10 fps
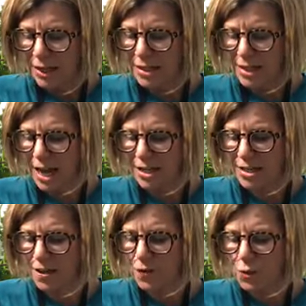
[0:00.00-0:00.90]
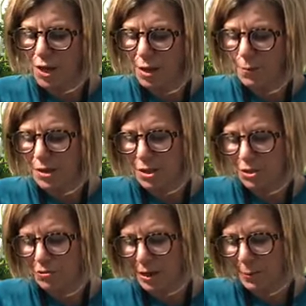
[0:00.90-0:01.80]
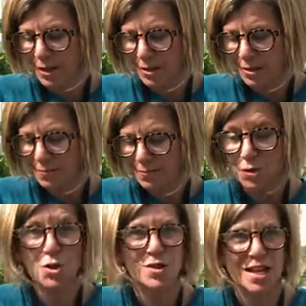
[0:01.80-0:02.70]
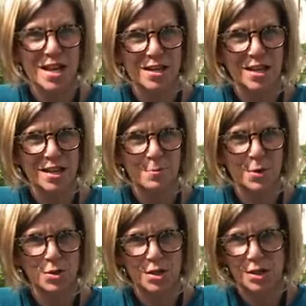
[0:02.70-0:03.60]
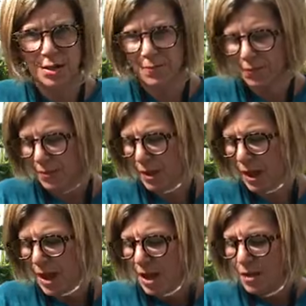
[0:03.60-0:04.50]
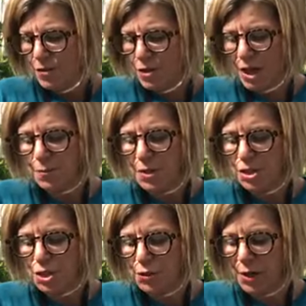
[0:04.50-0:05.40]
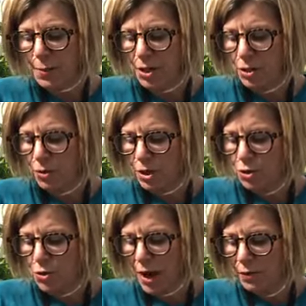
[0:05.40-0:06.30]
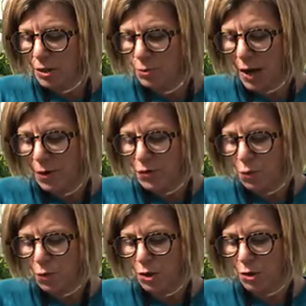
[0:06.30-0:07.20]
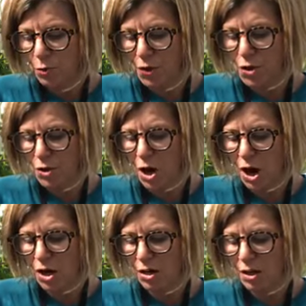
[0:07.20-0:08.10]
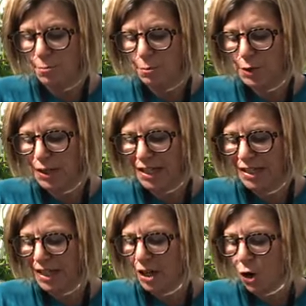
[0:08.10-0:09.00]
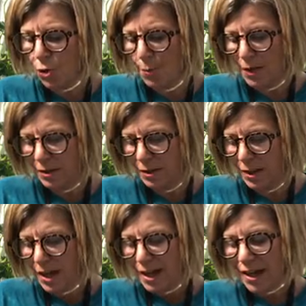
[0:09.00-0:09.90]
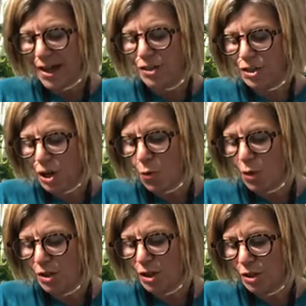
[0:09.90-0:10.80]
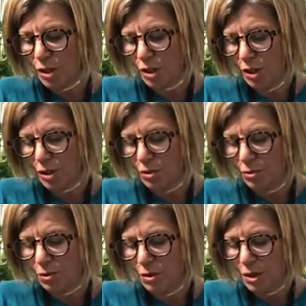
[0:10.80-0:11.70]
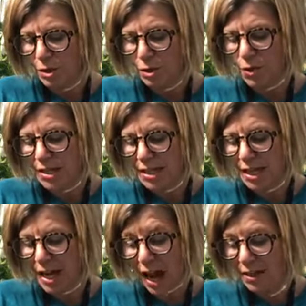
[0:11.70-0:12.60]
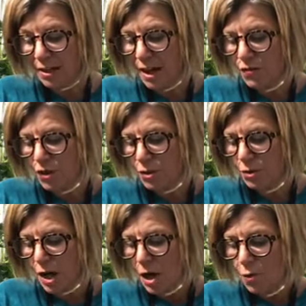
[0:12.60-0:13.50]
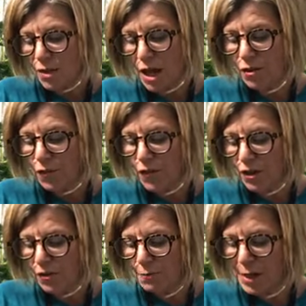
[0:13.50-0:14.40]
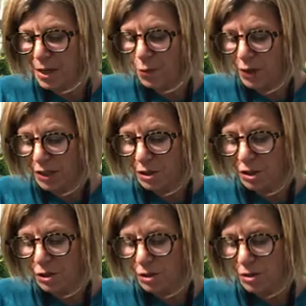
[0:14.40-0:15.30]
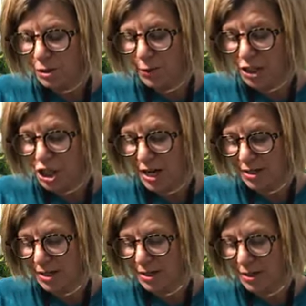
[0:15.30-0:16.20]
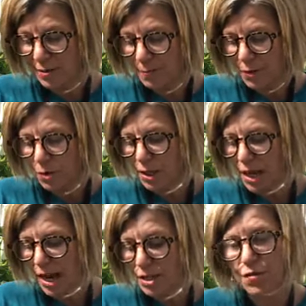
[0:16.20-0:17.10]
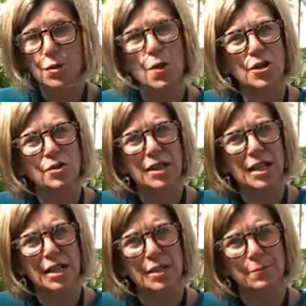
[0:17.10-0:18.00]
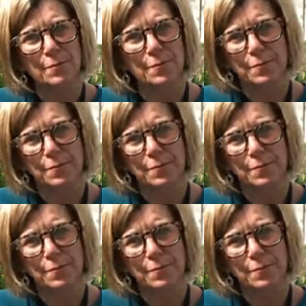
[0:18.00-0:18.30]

He says, if you keep this agreement, don't take anything personally. If you keep this agreement, you can travel around the world with your heart completely open and no one can hurt you. You can say, I love you without fear of being ridiculed or rejected. You can ask for what you need.